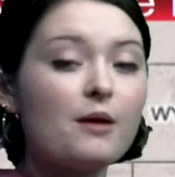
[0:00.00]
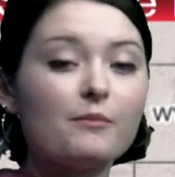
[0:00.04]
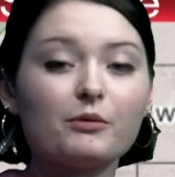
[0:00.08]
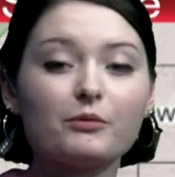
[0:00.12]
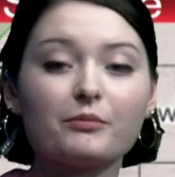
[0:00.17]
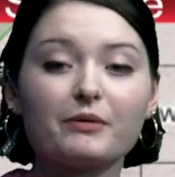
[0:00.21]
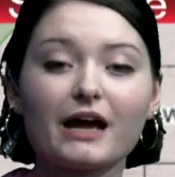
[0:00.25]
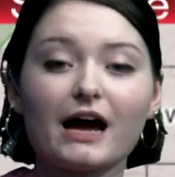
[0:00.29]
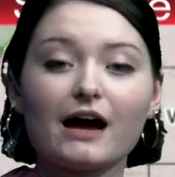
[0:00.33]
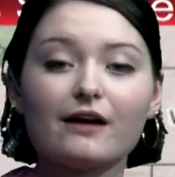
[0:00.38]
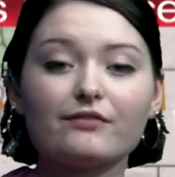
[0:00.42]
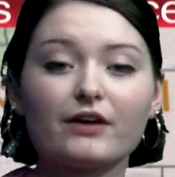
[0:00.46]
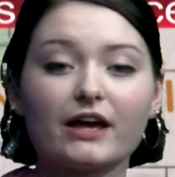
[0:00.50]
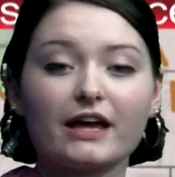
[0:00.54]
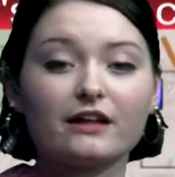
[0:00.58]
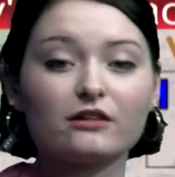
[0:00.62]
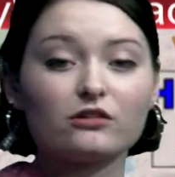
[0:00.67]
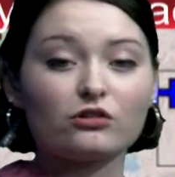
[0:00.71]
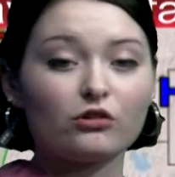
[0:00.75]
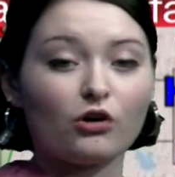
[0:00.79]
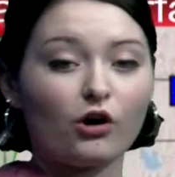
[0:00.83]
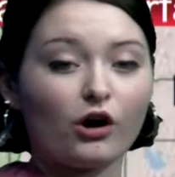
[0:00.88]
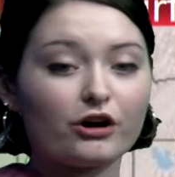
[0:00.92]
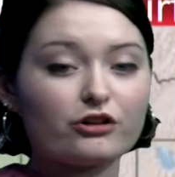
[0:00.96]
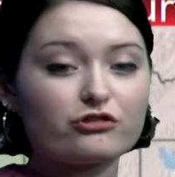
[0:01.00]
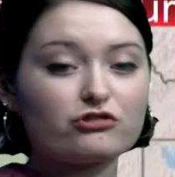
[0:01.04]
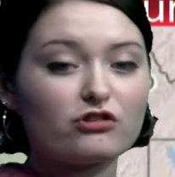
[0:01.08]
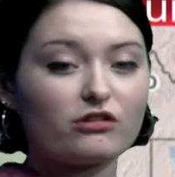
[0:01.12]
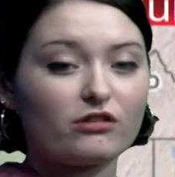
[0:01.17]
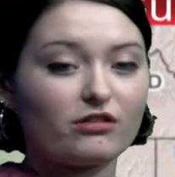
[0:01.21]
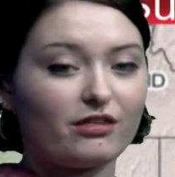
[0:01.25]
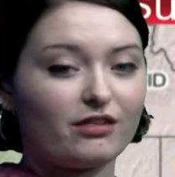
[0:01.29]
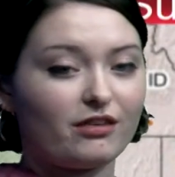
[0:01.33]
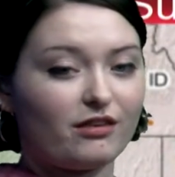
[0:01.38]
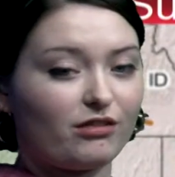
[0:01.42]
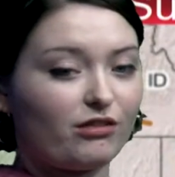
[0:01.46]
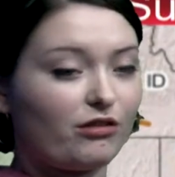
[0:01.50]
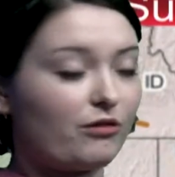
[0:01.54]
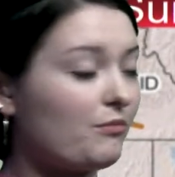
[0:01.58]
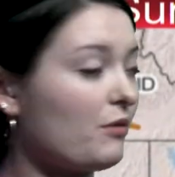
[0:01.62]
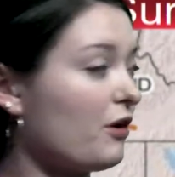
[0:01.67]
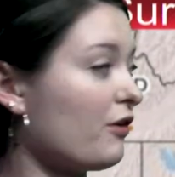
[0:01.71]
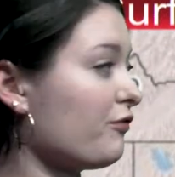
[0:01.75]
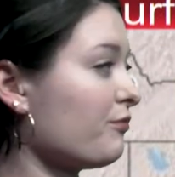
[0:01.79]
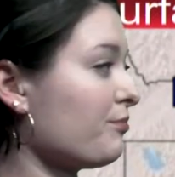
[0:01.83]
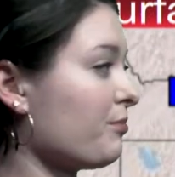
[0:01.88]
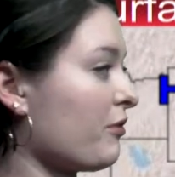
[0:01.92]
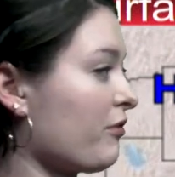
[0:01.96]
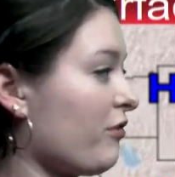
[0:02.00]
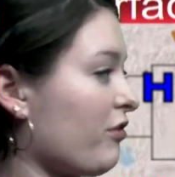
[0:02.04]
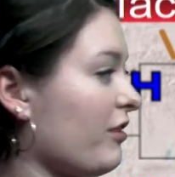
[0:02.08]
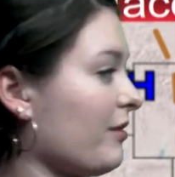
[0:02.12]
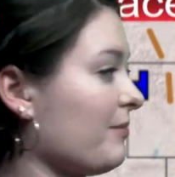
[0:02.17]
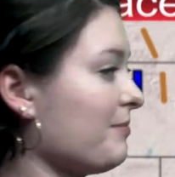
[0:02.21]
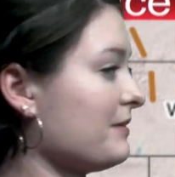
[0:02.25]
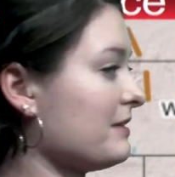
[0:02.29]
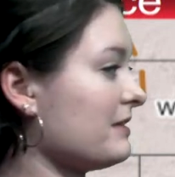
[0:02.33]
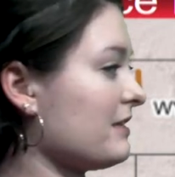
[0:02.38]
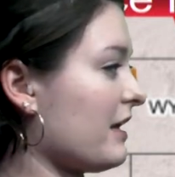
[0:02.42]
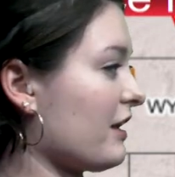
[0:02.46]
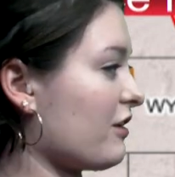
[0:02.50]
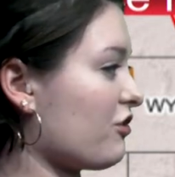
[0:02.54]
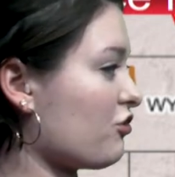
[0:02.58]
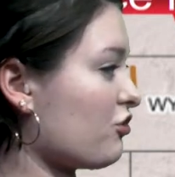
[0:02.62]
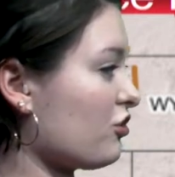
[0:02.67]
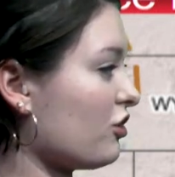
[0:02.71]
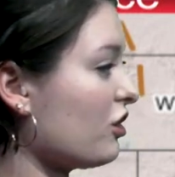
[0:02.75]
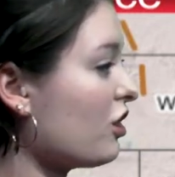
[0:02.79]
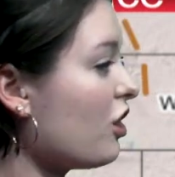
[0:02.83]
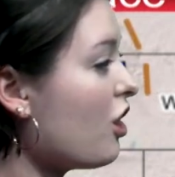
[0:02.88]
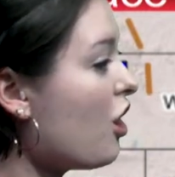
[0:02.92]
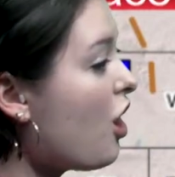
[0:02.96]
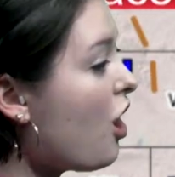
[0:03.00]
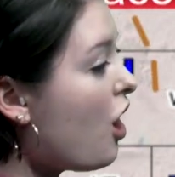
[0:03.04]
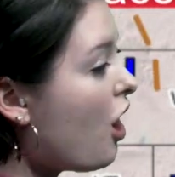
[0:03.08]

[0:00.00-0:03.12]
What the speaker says: but we have a large system of precipitation